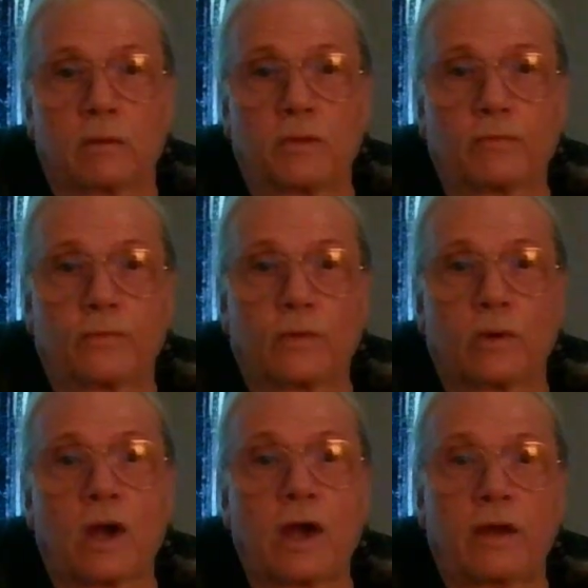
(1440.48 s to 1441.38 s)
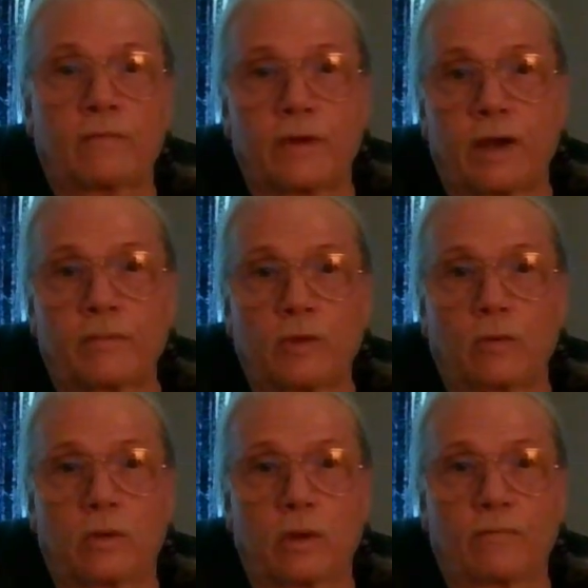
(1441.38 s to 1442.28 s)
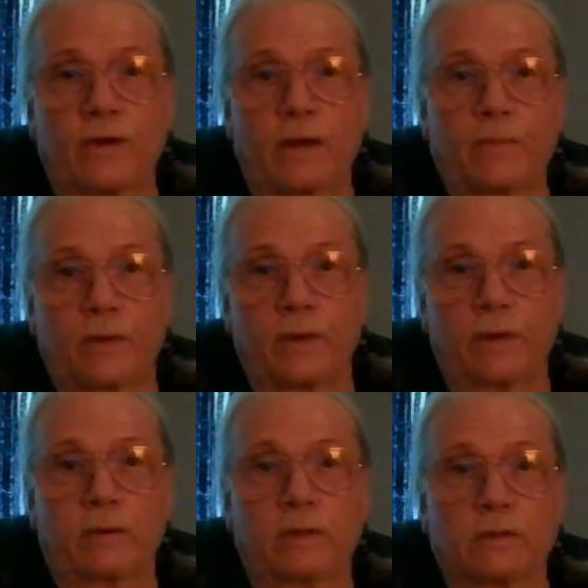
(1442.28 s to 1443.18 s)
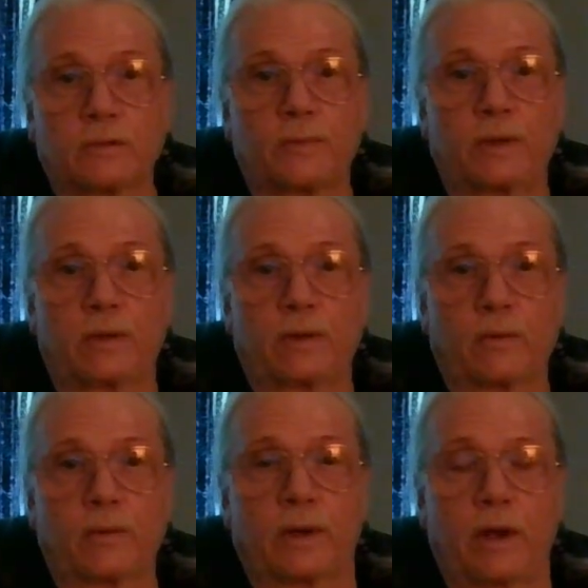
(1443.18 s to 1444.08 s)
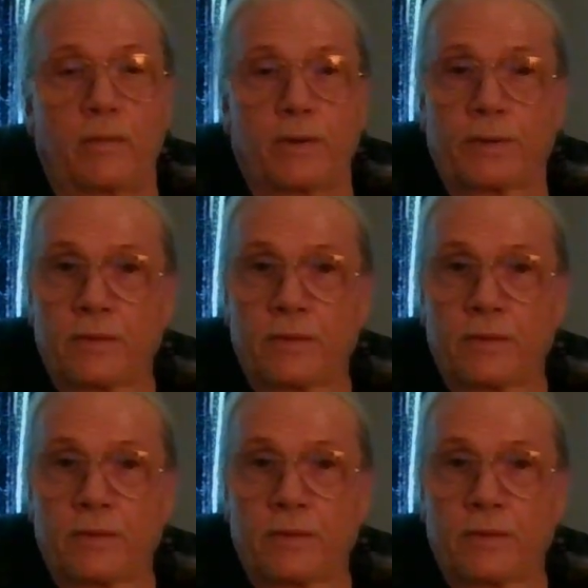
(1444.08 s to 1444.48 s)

before I evaporate, evaporate or disappear or whatever,